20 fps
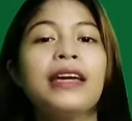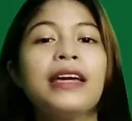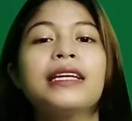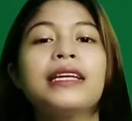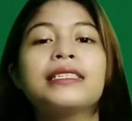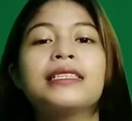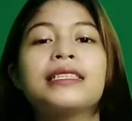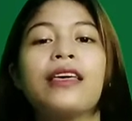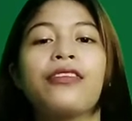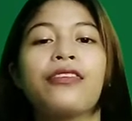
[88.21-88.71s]

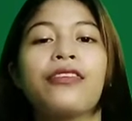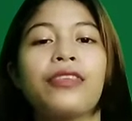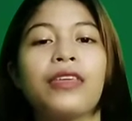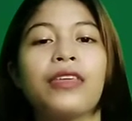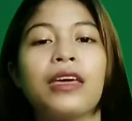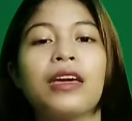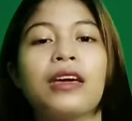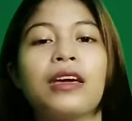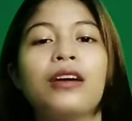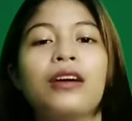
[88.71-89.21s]
is a
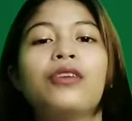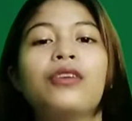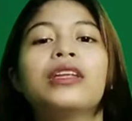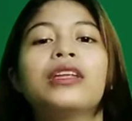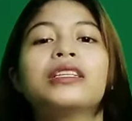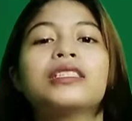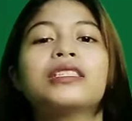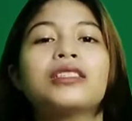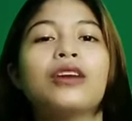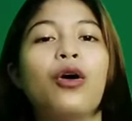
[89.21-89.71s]
thing on
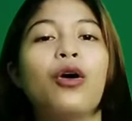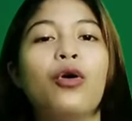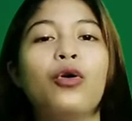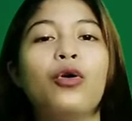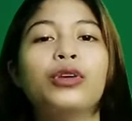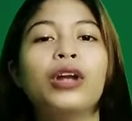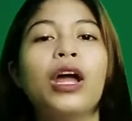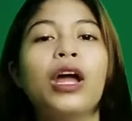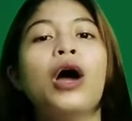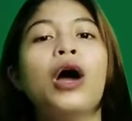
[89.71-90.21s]
its
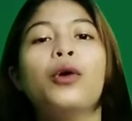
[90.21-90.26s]
own